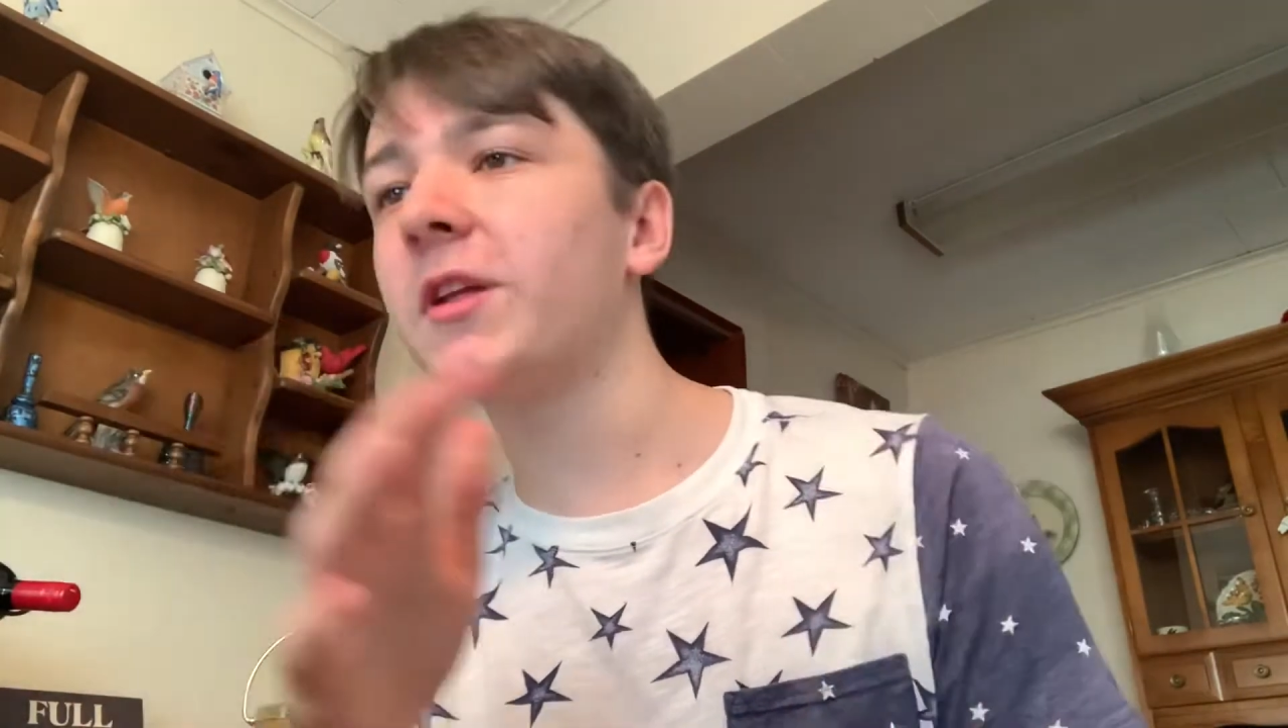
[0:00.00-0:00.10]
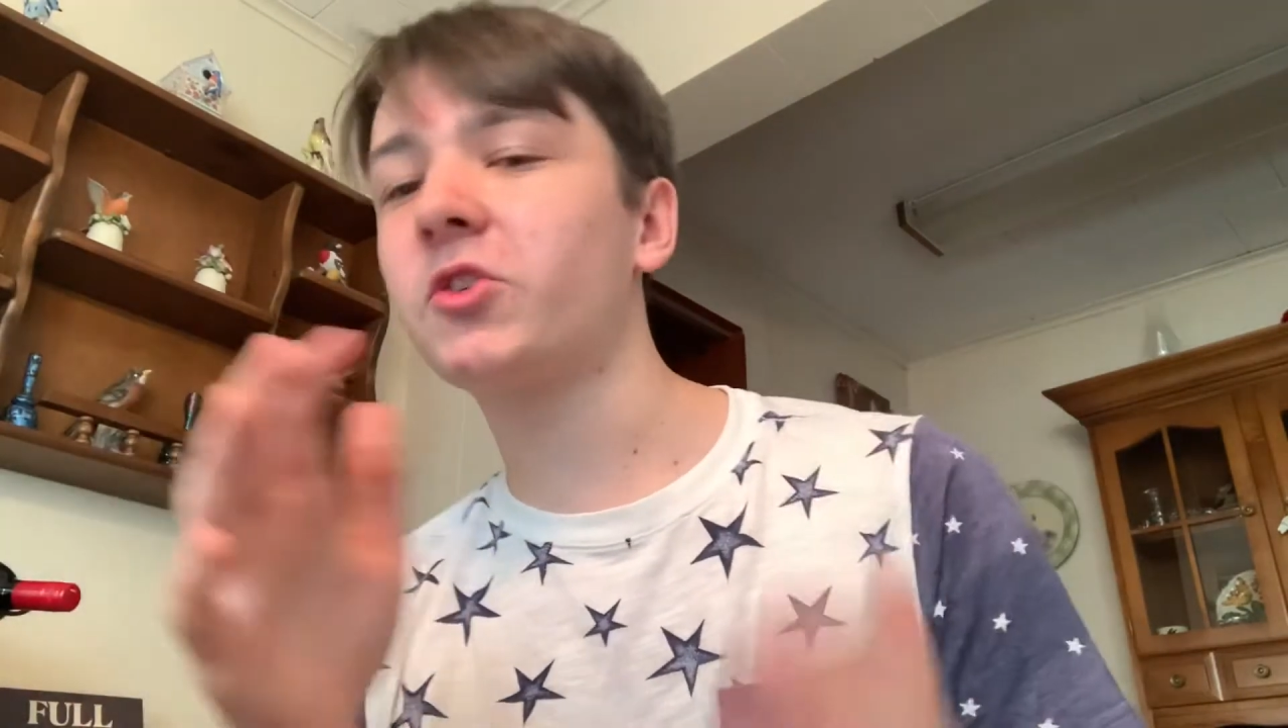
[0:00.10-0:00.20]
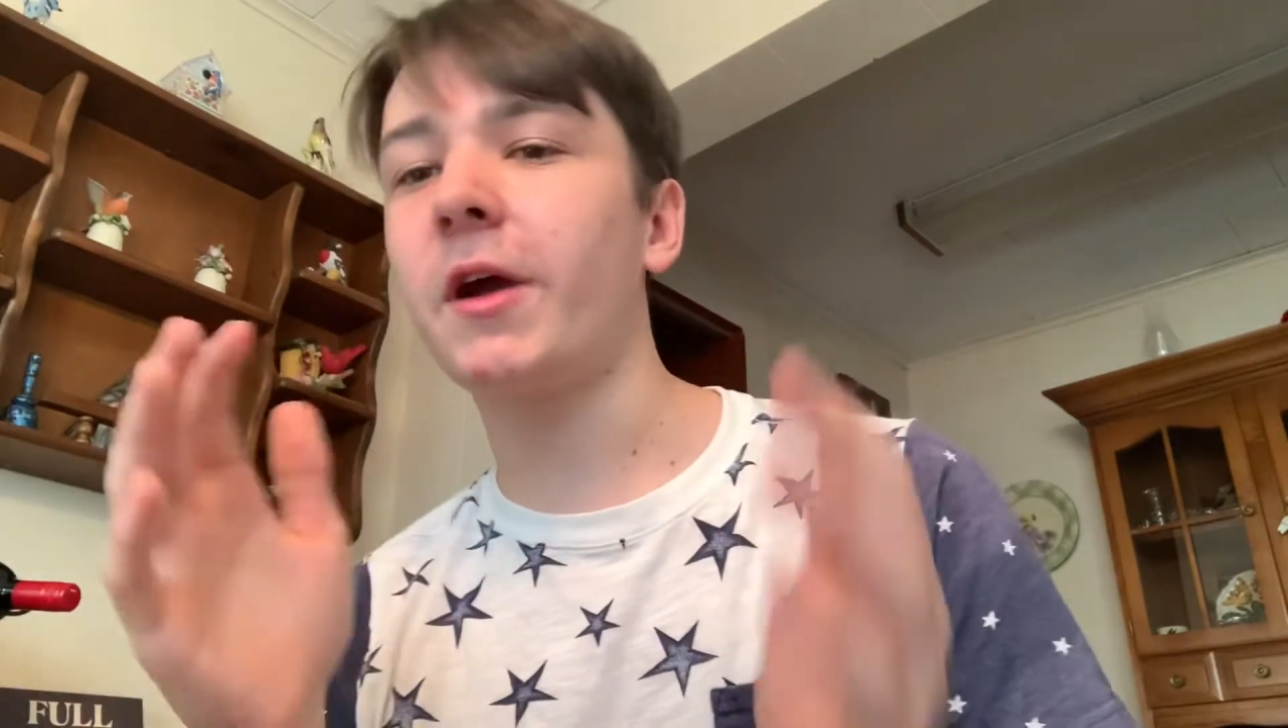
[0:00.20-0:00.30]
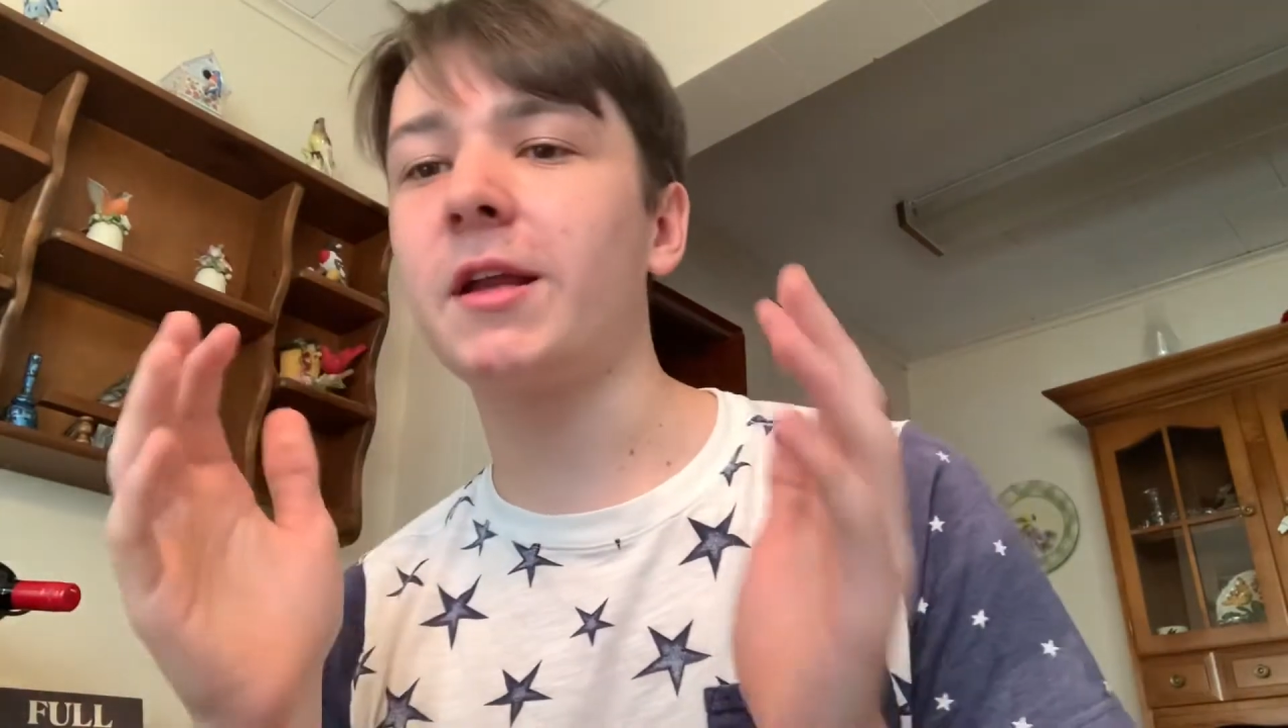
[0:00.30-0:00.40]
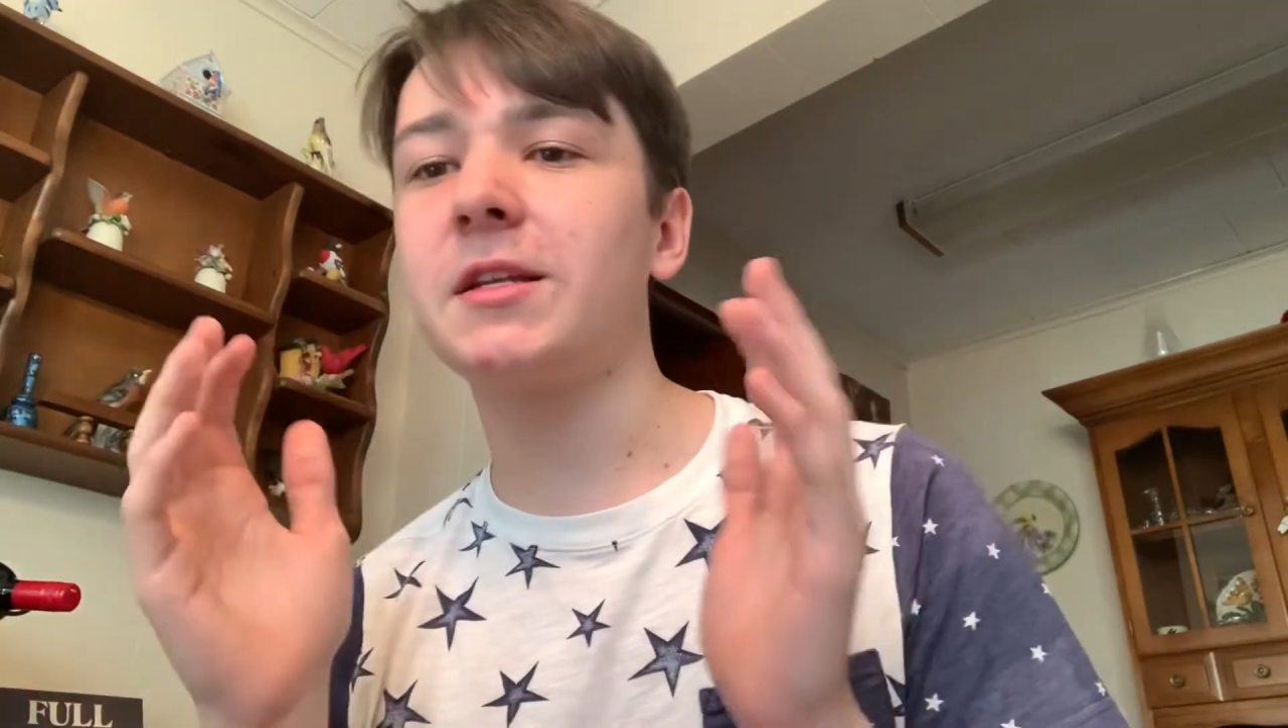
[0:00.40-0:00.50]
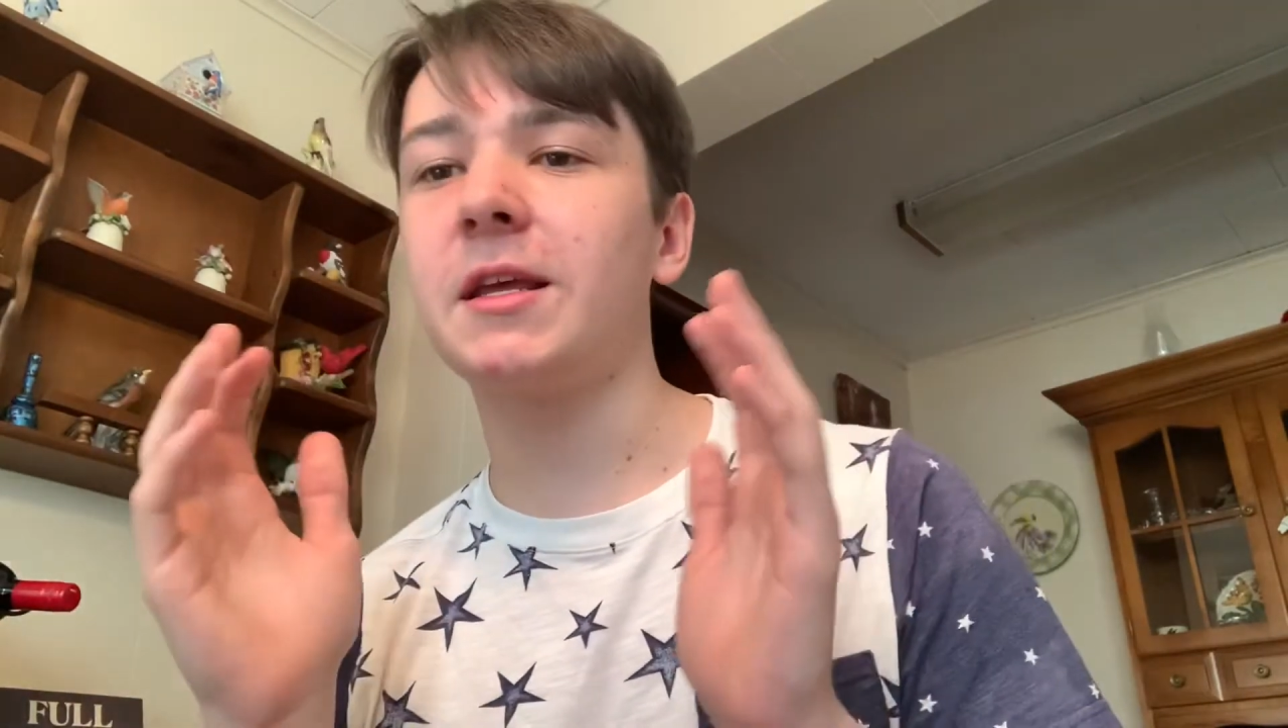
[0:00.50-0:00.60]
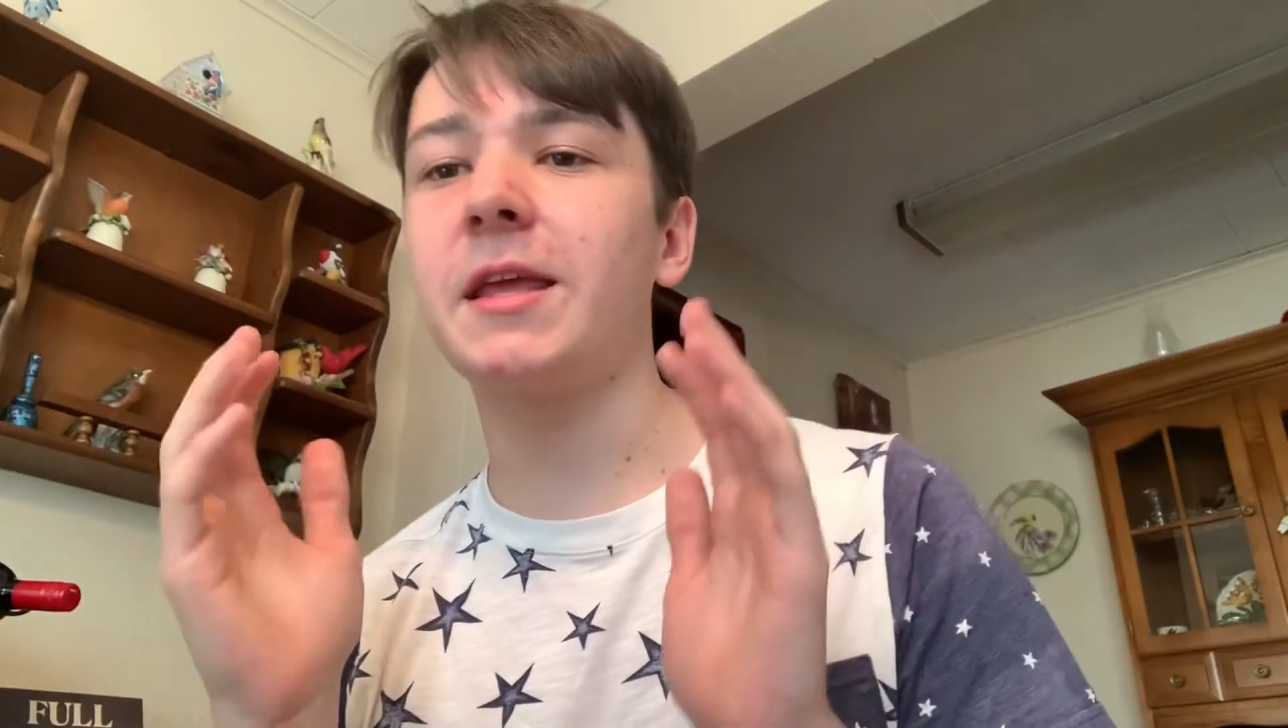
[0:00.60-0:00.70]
is trying to